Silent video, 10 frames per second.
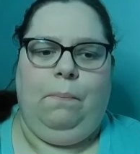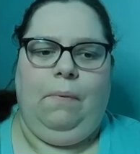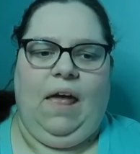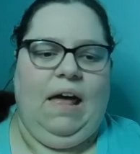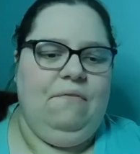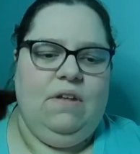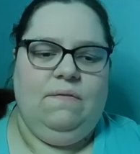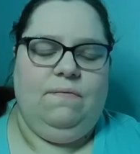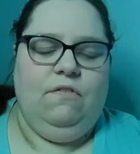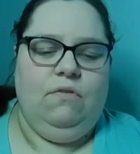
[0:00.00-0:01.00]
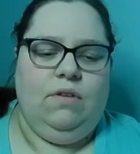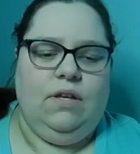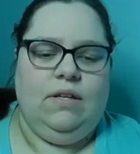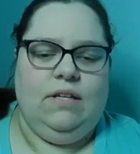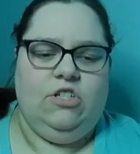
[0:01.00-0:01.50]
having food
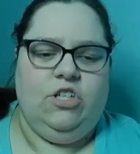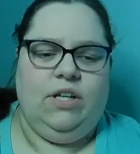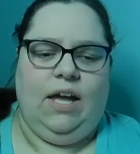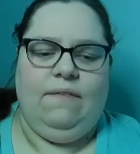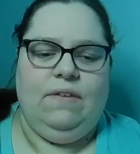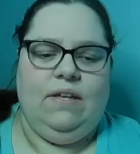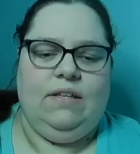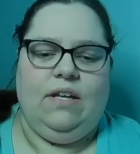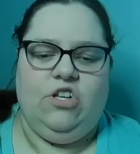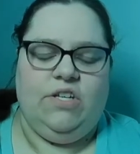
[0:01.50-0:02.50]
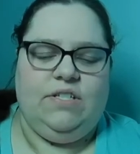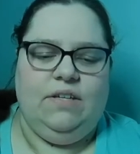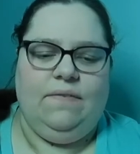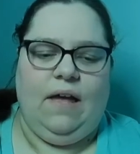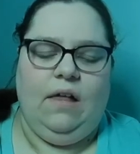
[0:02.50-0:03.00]
condition having
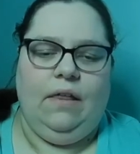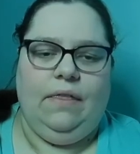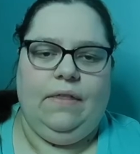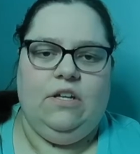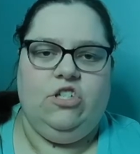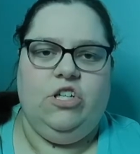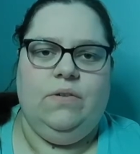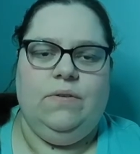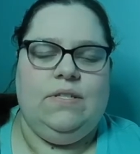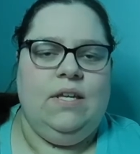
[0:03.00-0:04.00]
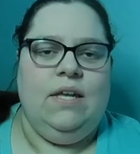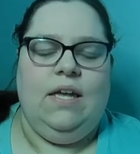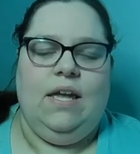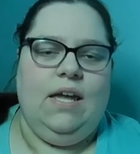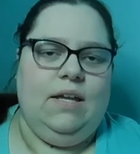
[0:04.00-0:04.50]
digestive health issues
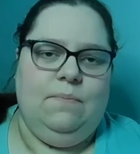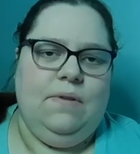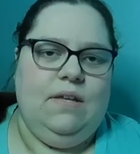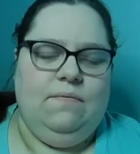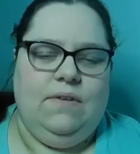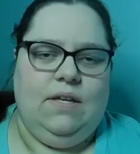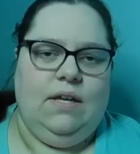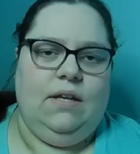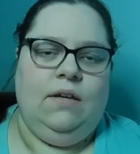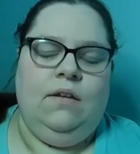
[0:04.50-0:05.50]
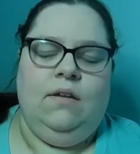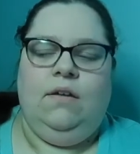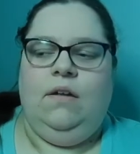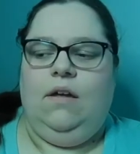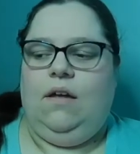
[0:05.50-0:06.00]
and being vegan
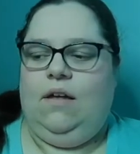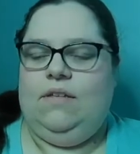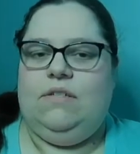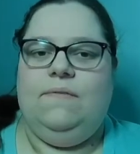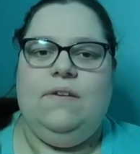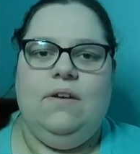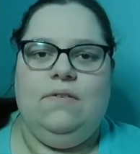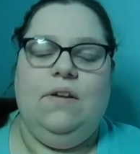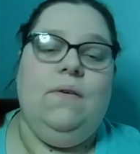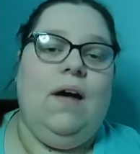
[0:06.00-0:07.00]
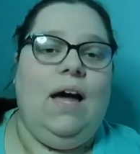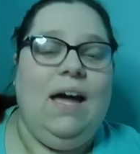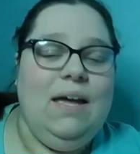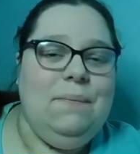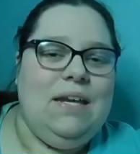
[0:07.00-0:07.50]
uh, so if you don't know,
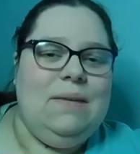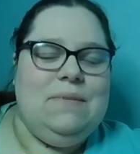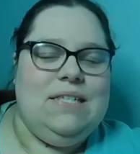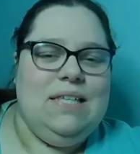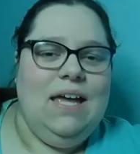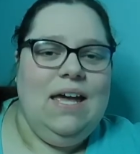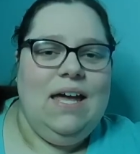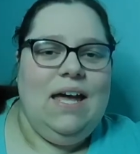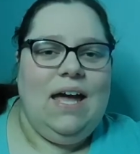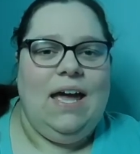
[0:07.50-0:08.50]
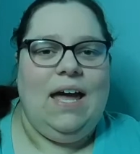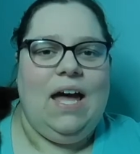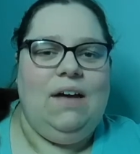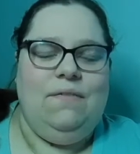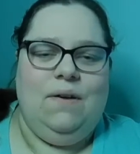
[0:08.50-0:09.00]
hi, my name is Laigha. I
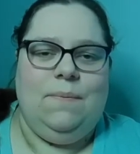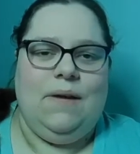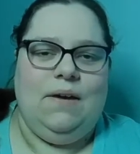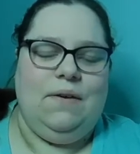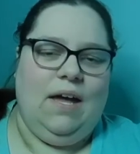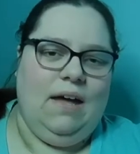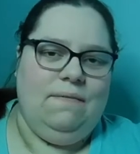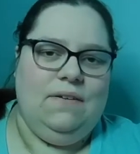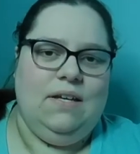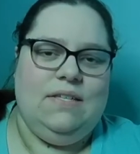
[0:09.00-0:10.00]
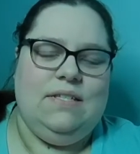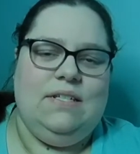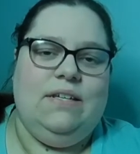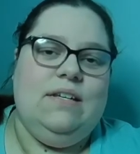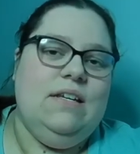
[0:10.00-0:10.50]
have about half a
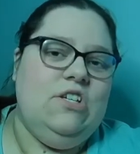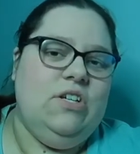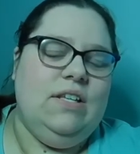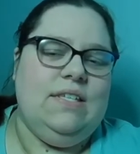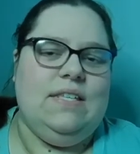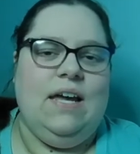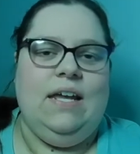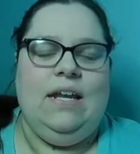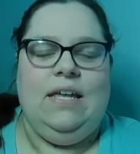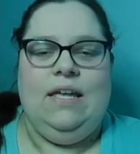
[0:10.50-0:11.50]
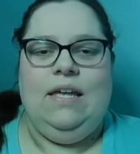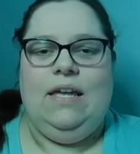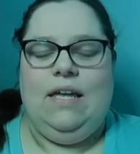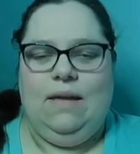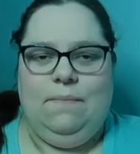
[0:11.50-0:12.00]
dozen conditions that
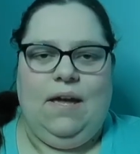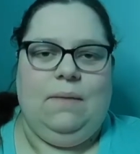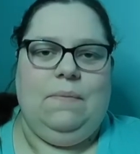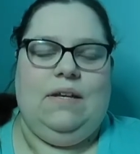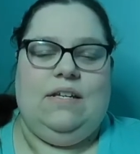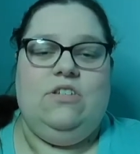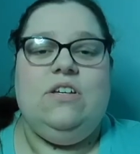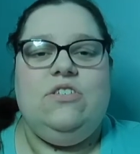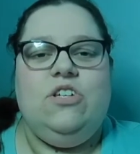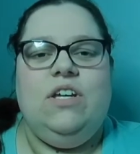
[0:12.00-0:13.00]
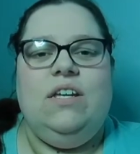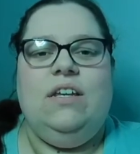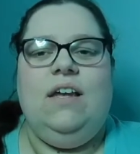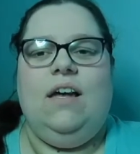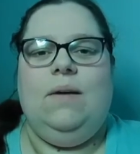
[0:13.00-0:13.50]
impact my
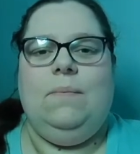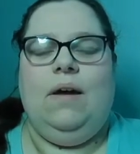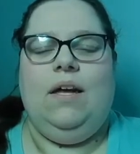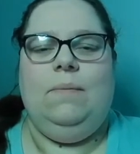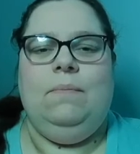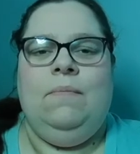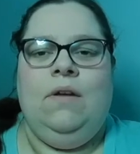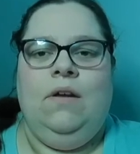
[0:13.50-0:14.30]
digestion. Um, I'm